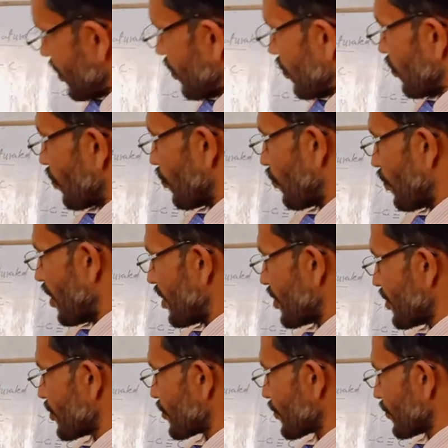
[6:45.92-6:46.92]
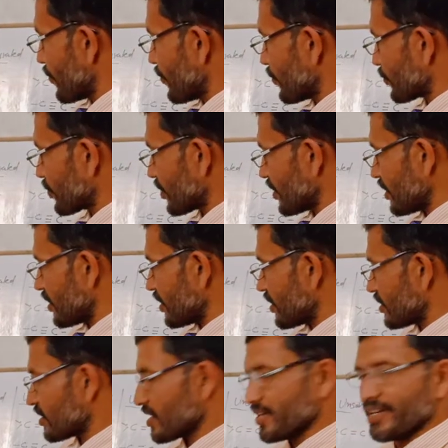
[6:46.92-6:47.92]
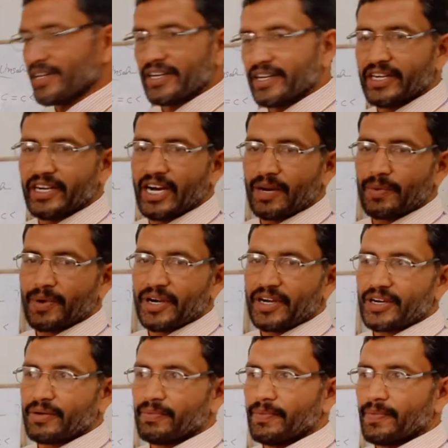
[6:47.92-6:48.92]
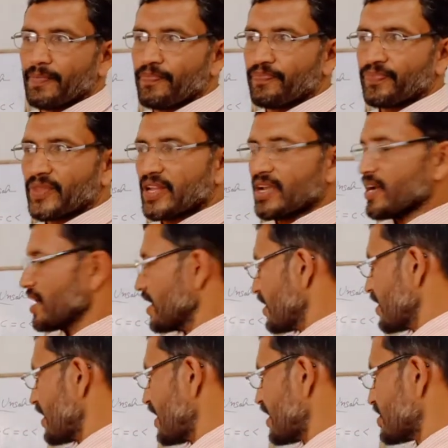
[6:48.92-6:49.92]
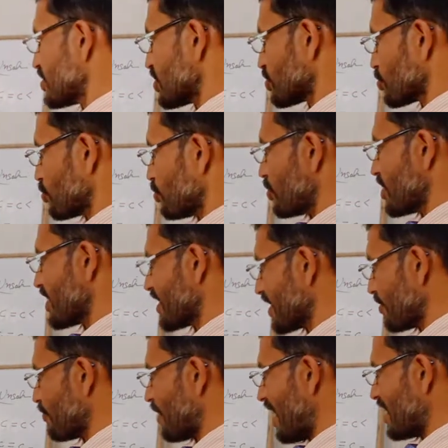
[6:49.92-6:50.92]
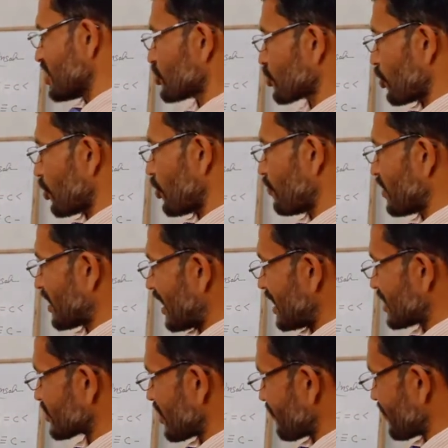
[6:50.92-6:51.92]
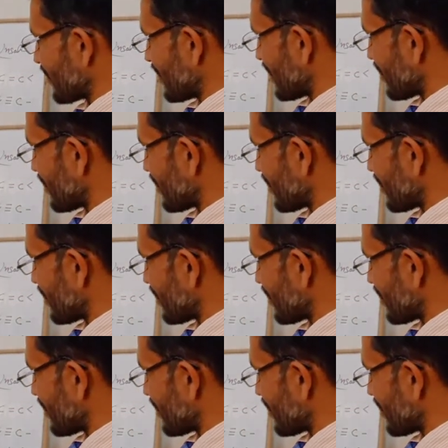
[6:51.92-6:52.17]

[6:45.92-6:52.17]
1, 2, 3 degree carbon atom. Here is a 2 degree. Why so? Because of here